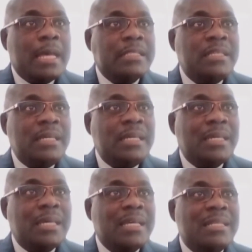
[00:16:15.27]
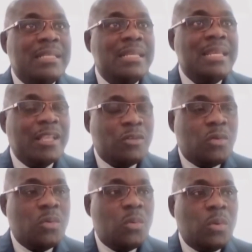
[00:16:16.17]
The
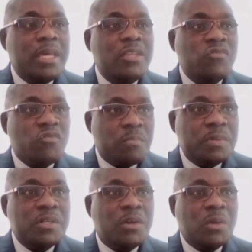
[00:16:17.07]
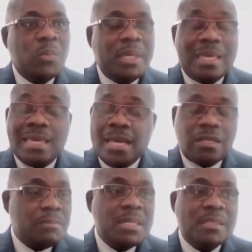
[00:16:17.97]
NEDCO Entrepreneurial Week.
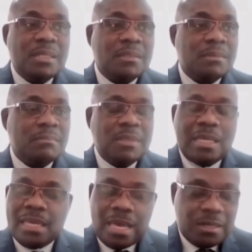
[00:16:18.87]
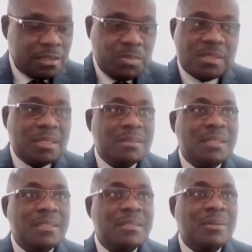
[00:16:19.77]
Cannot miss it. They cannot miss it.
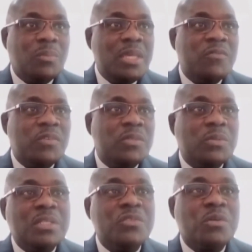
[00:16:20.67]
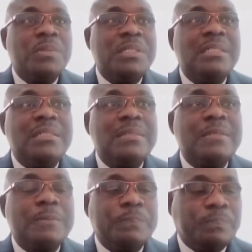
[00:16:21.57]
It's a week for those
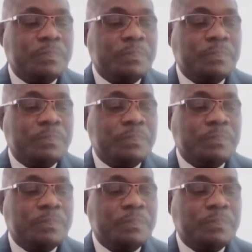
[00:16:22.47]
entrepreneurs.